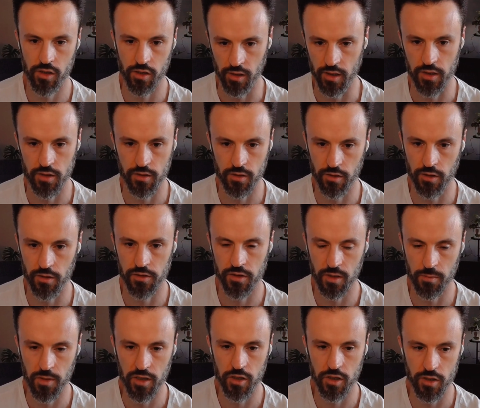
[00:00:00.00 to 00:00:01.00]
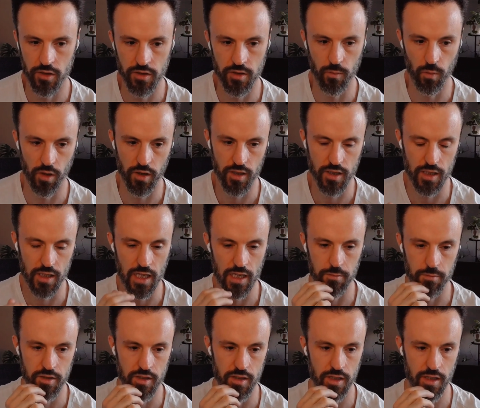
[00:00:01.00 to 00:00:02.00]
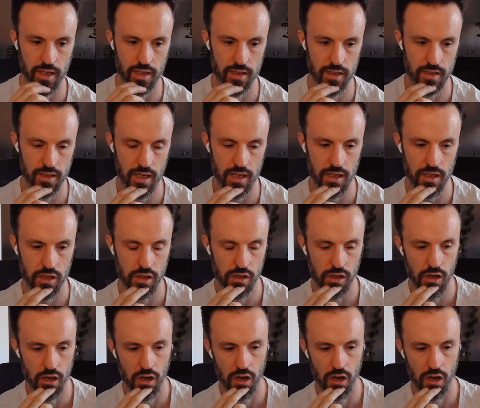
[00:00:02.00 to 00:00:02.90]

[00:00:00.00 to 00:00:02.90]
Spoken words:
at least on those dimensions of wanting to get into the next stage.